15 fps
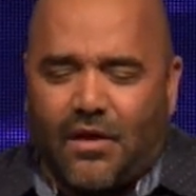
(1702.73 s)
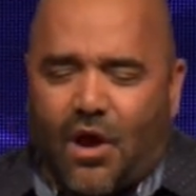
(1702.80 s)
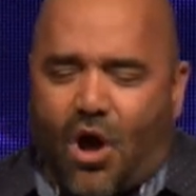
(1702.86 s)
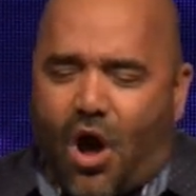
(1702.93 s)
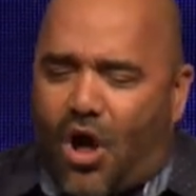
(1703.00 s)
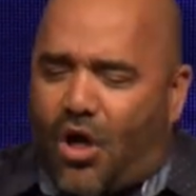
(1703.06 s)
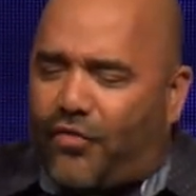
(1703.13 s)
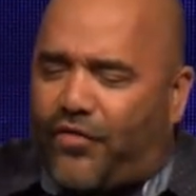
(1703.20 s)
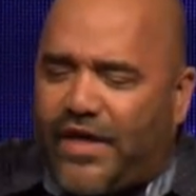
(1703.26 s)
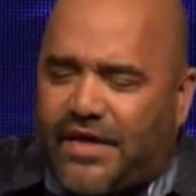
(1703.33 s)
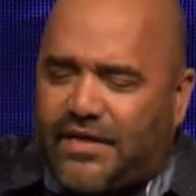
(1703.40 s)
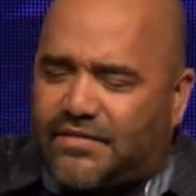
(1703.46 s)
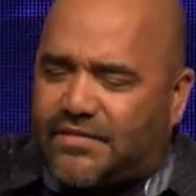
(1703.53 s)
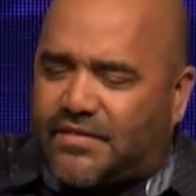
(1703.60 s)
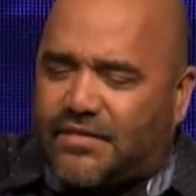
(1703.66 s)
all
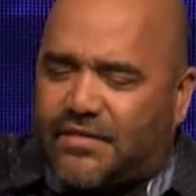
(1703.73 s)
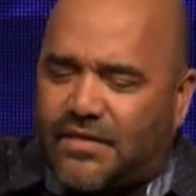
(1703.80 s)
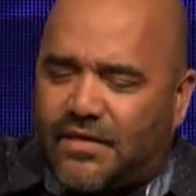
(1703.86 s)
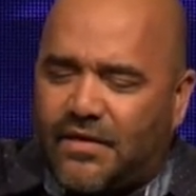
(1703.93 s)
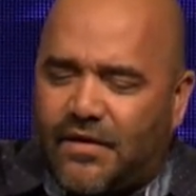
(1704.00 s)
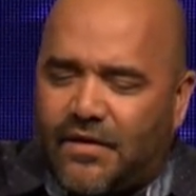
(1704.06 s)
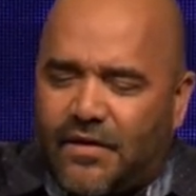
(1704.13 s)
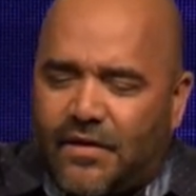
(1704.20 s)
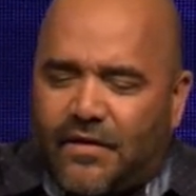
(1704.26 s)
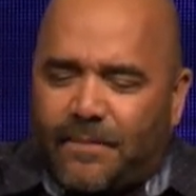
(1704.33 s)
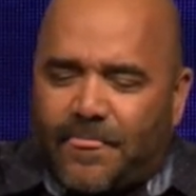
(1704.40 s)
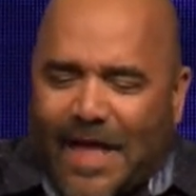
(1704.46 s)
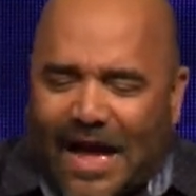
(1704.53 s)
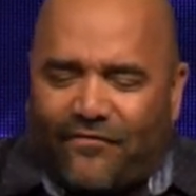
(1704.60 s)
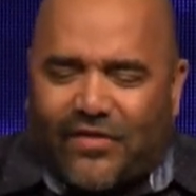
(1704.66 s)
these
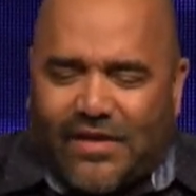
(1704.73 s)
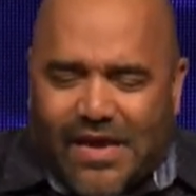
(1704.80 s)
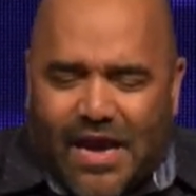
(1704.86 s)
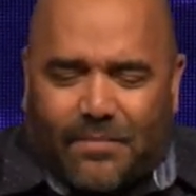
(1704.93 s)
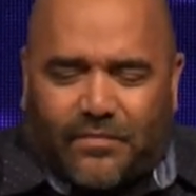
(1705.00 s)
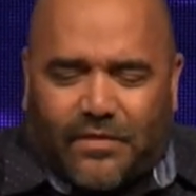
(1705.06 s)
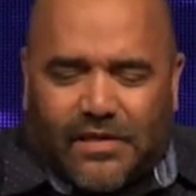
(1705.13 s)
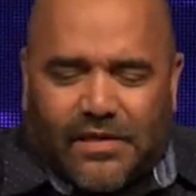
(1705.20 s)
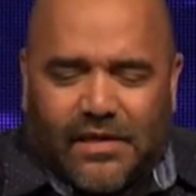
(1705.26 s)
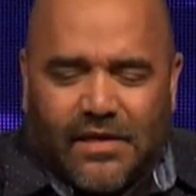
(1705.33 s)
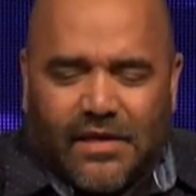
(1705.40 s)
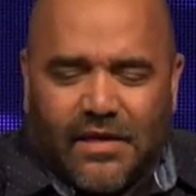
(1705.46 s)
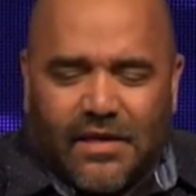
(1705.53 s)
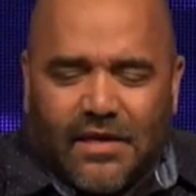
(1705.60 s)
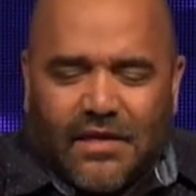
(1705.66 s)
I've kept
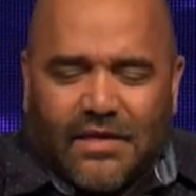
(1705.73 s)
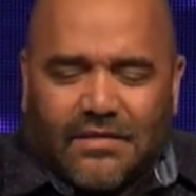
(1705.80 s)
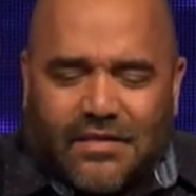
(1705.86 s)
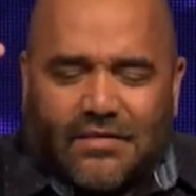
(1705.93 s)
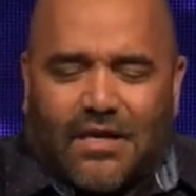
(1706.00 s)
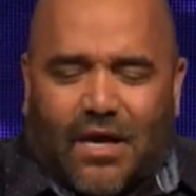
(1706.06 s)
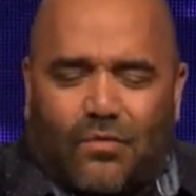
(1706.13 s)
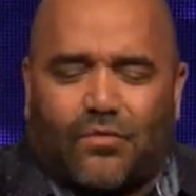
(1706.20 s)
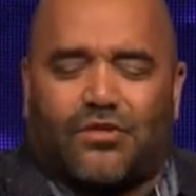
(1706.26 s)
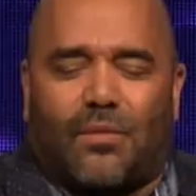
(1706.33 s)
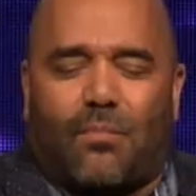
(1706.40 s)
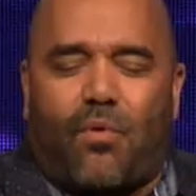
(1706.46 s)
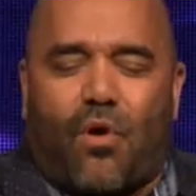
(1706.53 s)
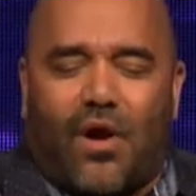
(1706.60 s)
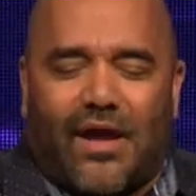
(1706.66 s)
since I was a
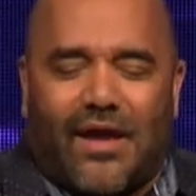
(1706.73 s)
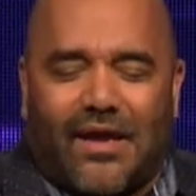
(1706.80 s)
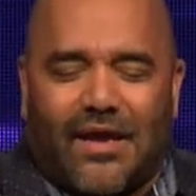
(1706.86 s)
boy.